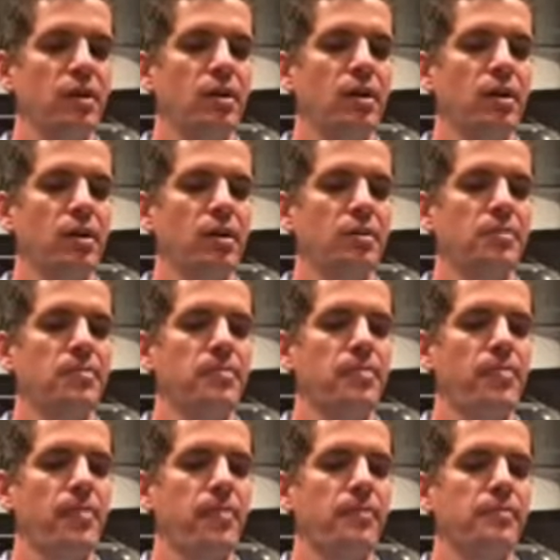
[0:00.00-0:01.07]
um,
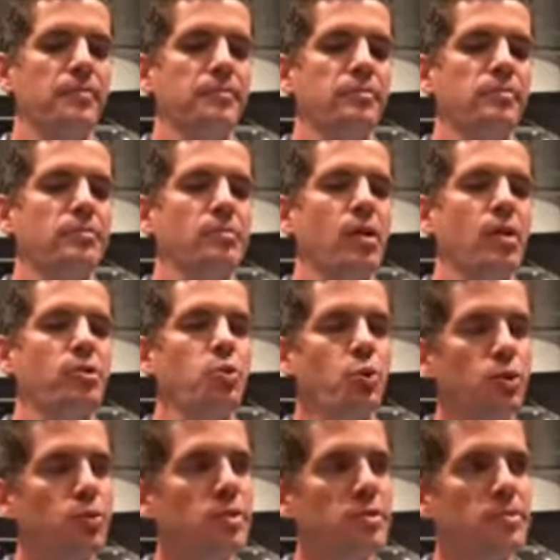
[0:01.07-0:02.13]

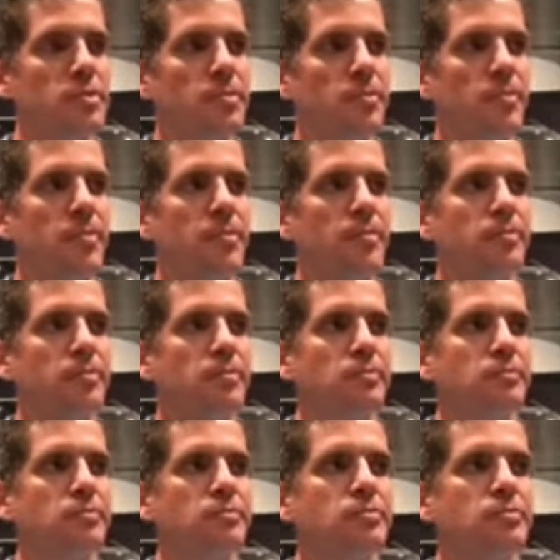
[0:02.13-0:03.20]
toward wisdom.
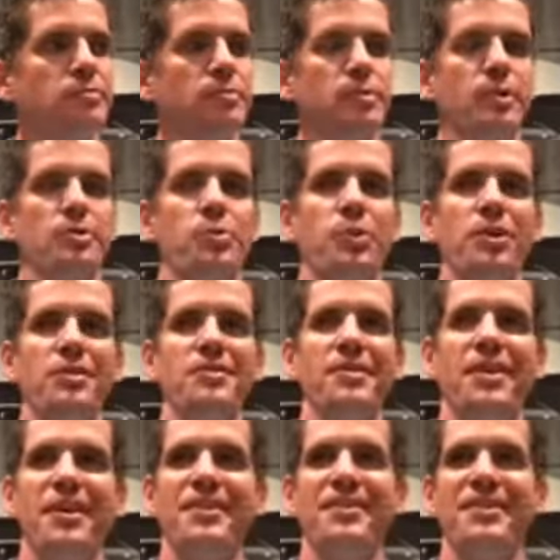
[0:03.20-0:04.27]
Because what is
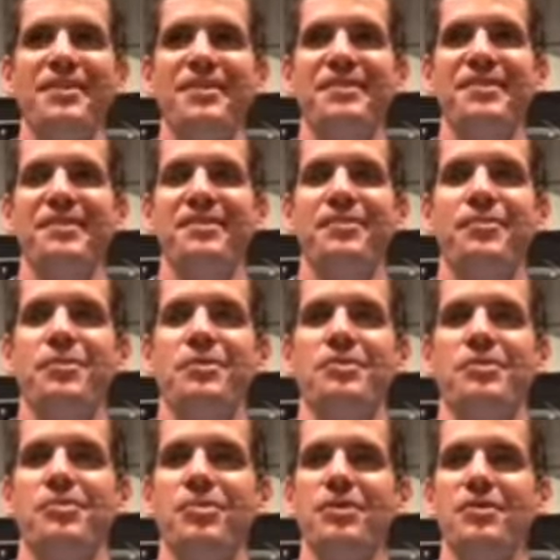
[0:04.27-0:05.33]
the antithesis of
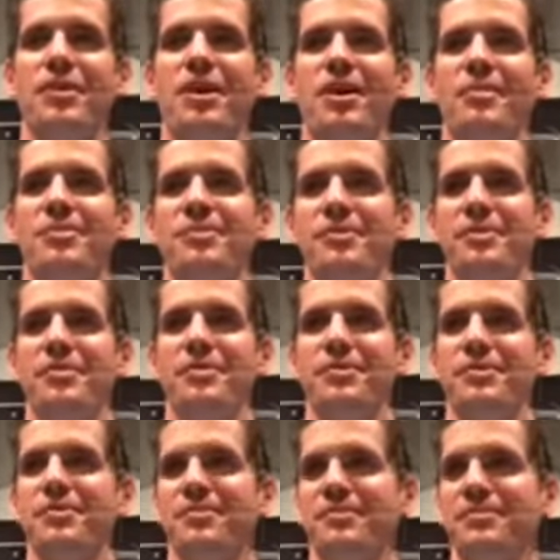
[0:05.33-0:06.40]
wisdom? What's the opposite of wisdom?